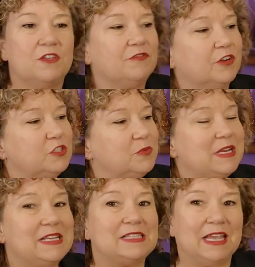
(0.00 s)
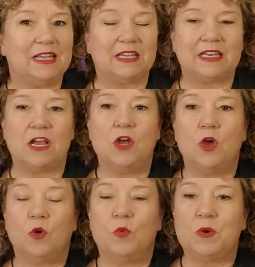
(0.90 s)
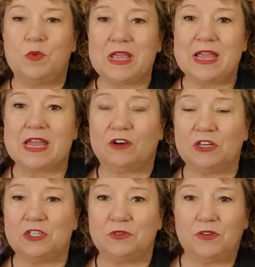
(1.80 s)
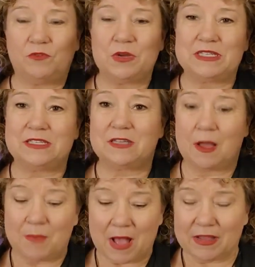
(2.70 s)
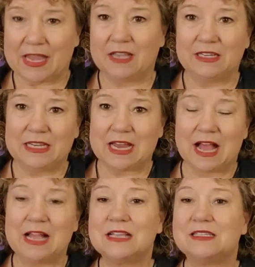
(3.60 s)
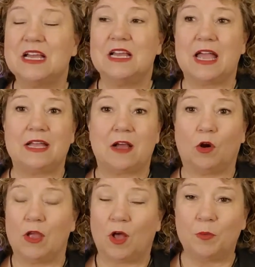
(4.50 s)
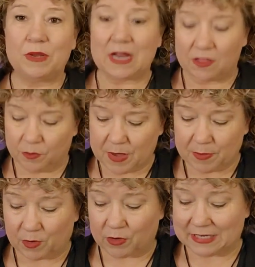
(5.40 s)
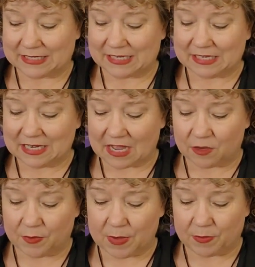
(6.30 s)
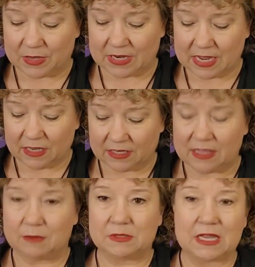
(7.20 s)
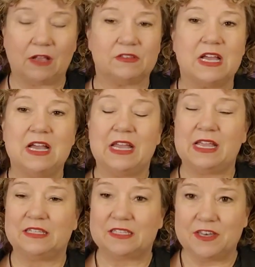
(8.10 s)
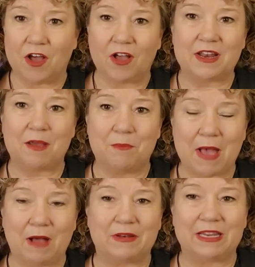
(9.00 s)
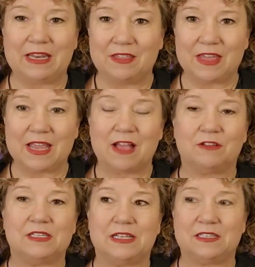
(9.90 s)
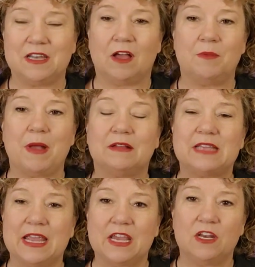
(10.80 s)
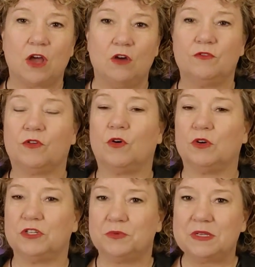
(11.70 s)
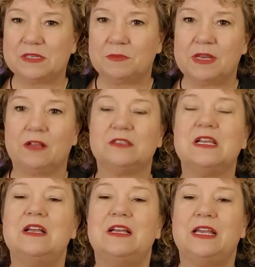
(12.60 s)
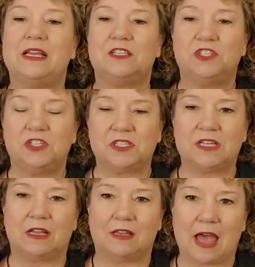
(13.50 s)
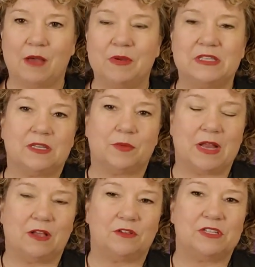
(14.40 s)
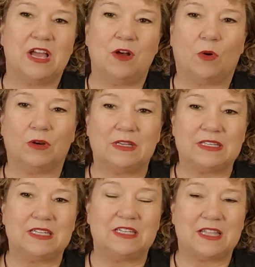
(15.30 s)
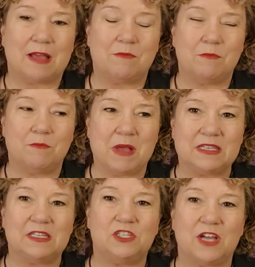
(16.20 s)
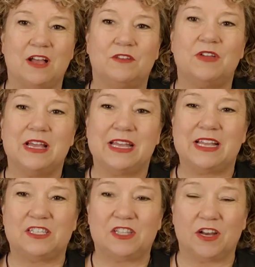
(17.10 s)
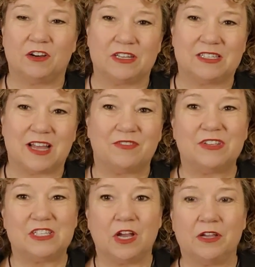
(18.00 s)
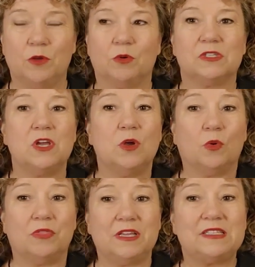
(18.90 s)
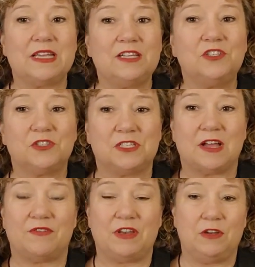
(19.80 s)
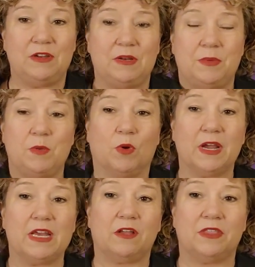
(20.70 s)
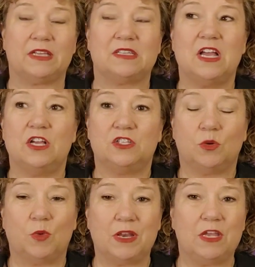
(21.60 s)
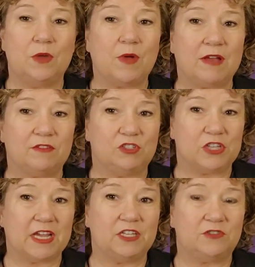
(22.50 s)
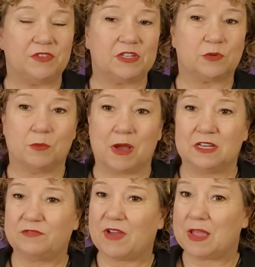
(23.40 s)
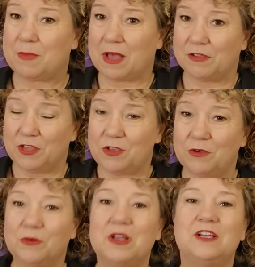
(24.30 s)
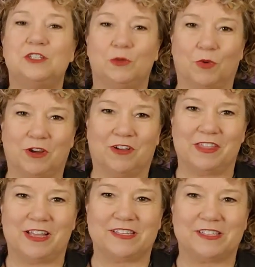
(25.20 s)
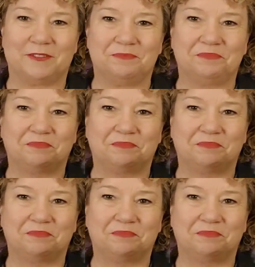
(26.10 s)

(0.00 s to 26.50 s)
The first one is healing. When we get our intuitive voice, it's about healing us and or helping other people or assisting other people in healing themselves. It's not about anything else. It's not about taking over or doing something else. It's just allowing someone else or listening to that message of, it's their stuff, it's not yours. Or this is your stuff and you need to be working on this. So what do you have to change, fix, or modify about you to work on this?